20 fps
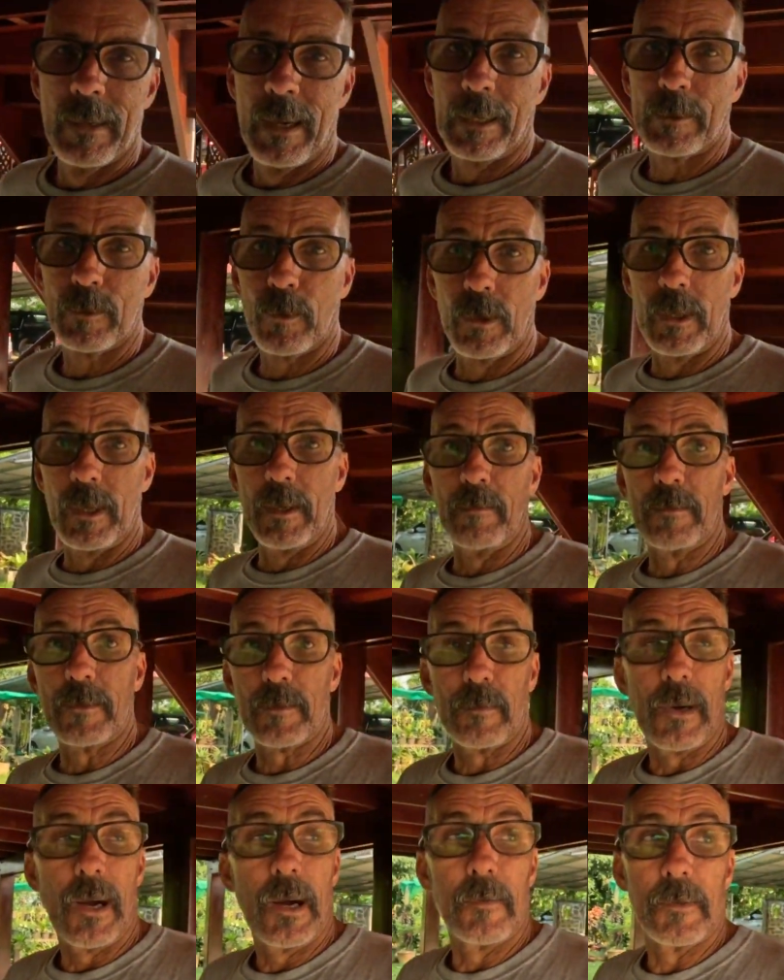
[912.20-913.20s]
That's one of them
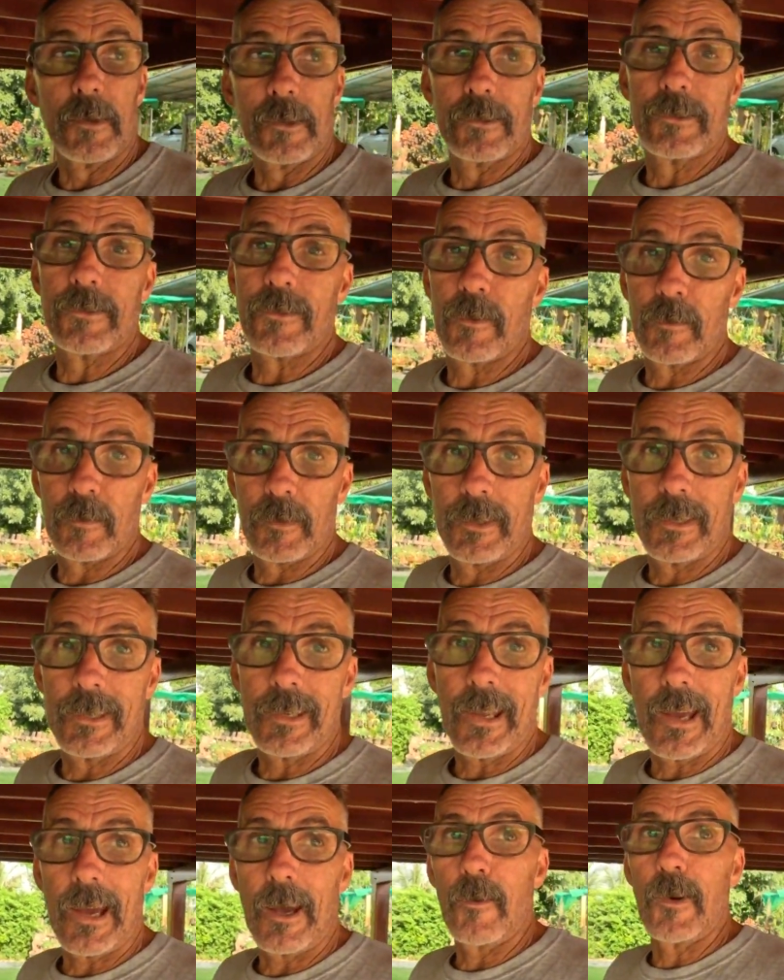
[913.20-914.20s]
thermometers from the
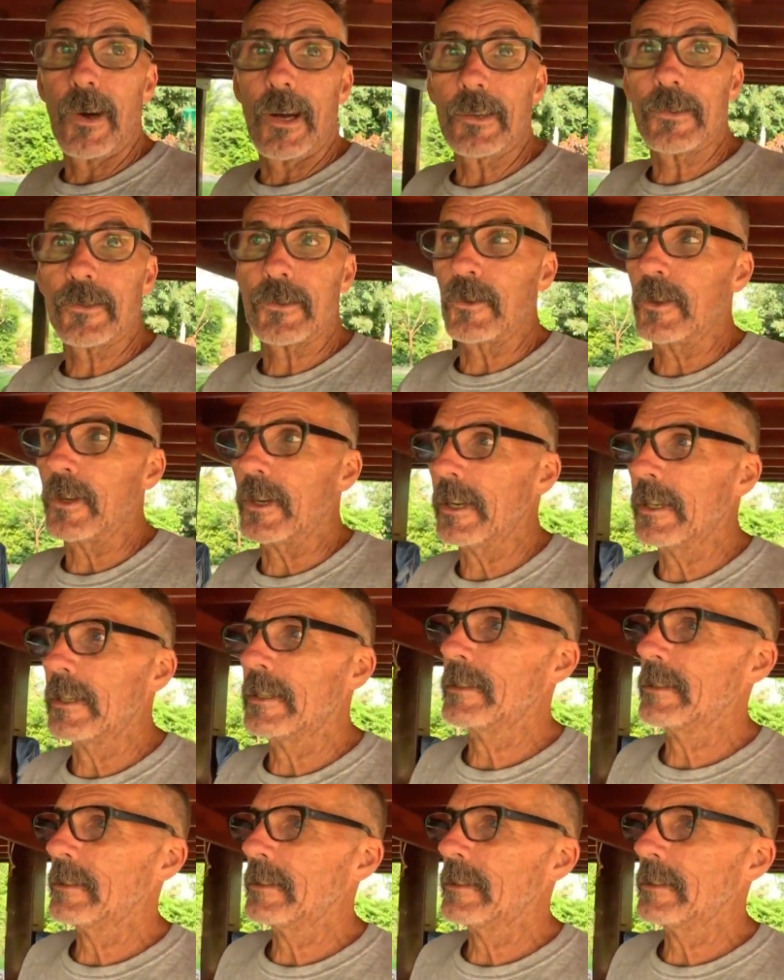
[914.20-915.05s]
DIY store.